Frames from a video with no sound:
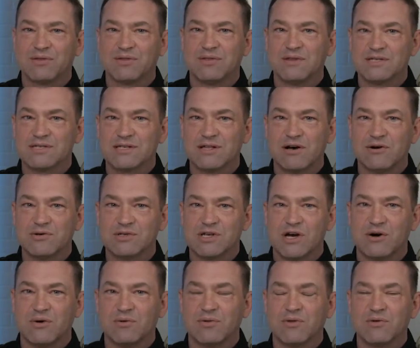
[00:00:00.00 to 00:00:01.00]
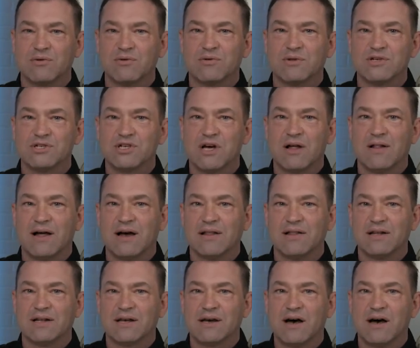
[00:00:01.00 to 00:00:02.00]
the slow zone through the Shell
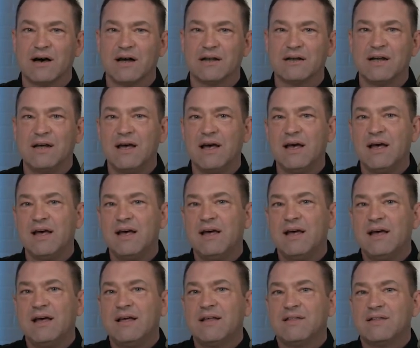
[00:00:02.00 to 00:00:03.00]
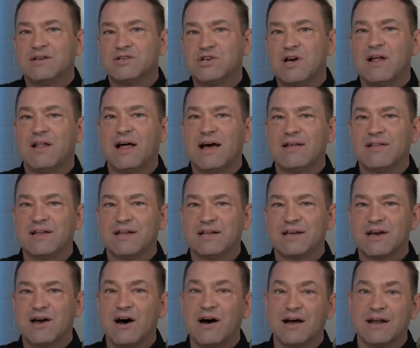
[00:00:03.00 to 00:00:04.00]
Island Cut. The Shell
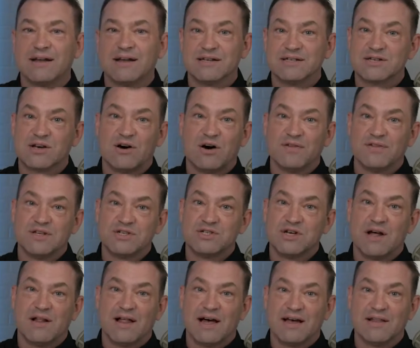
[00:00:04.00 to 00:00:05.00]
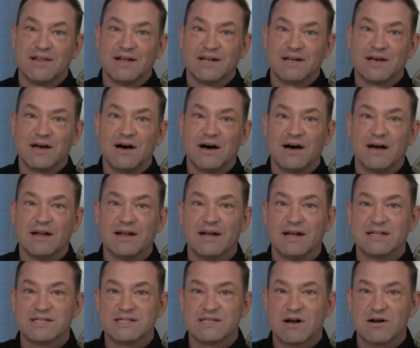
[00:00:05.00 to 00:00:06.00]
Island Cut is called the Shell Island Cut.
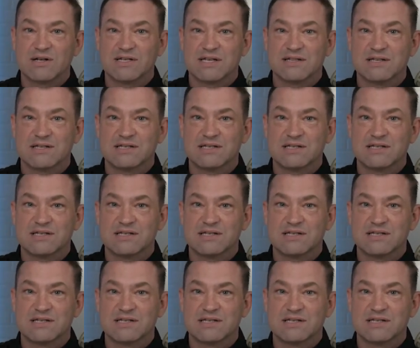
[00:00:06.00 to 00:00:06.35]
It starts at